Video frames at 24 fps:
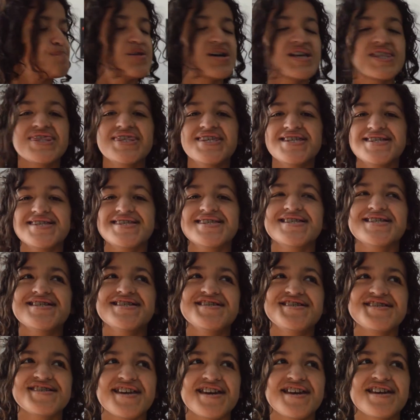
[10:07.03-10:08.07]
But this
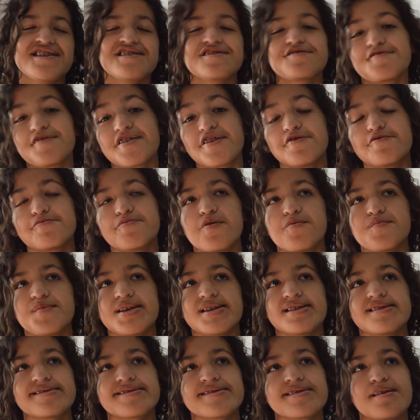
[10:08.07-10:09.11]
is a historical
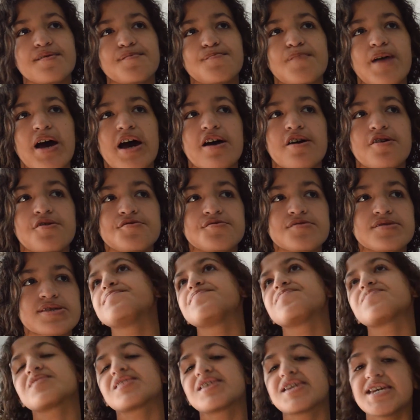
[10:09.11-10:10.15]
romance about
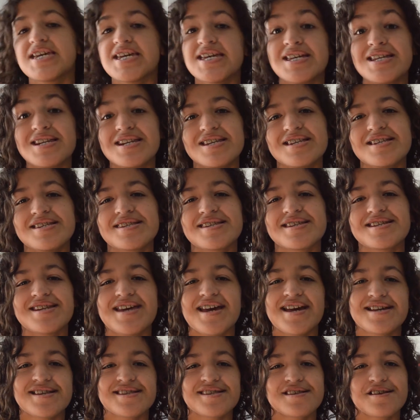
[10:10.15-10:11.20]
Kit is an
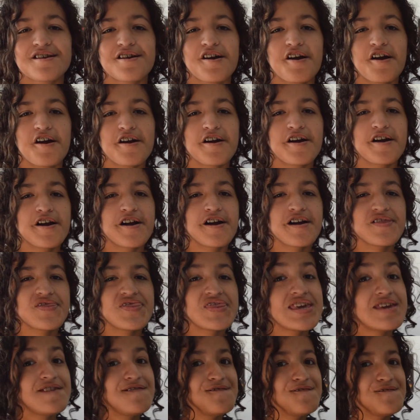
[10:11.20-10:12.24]

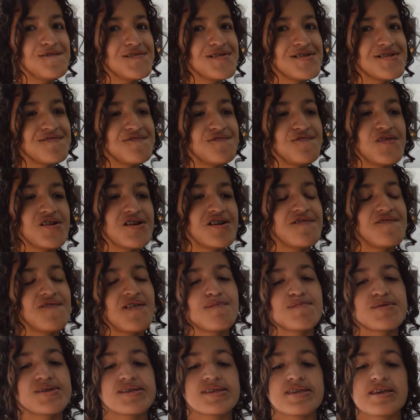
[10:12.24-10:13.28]
ex-thief, very
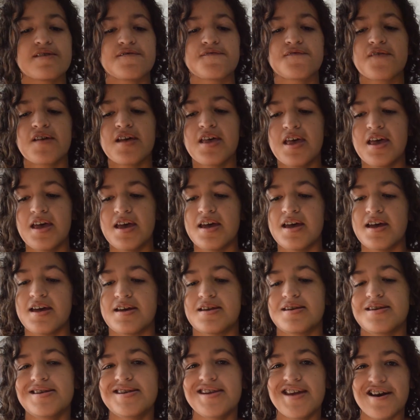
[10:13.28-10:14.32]
famous thief,
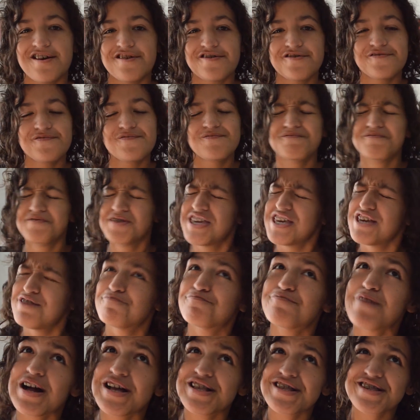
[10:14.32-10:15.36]
and he
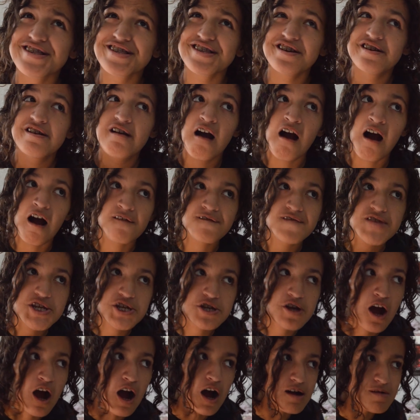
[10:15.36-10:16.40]
runs a coffee
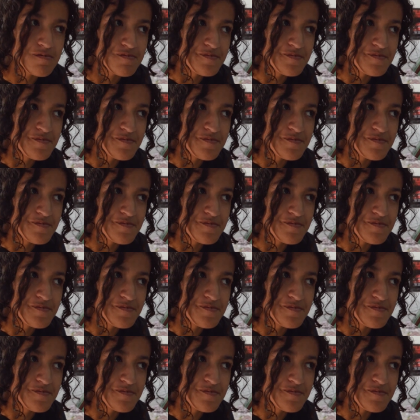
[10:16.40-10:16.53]
shop.